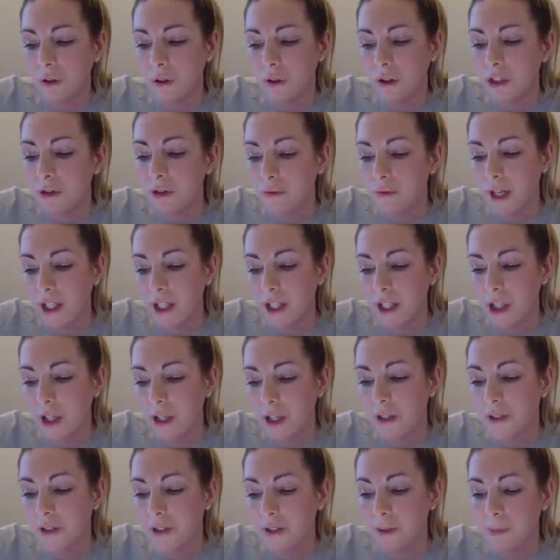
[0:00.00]
on his radio
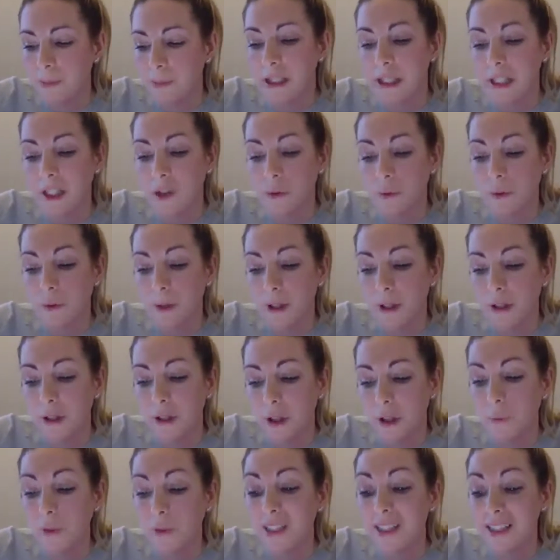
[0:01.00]
to the policewoman
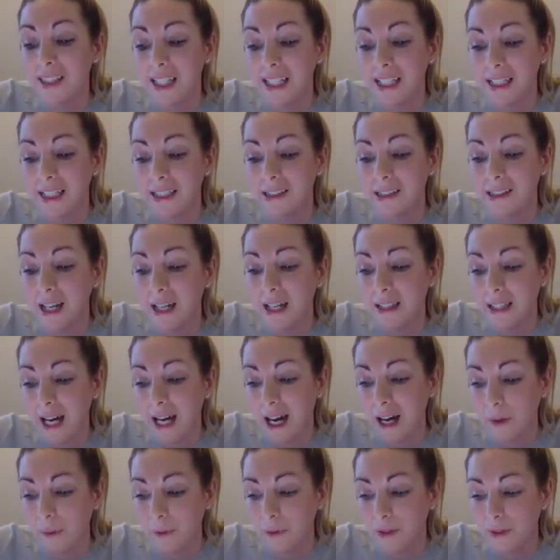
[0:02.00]
who was still inside the
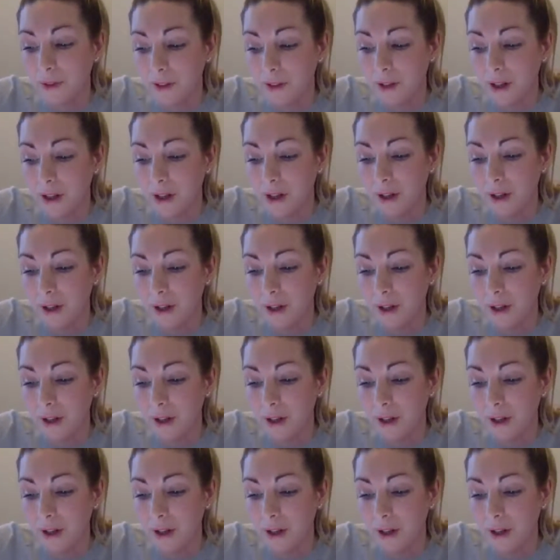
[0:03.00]
house.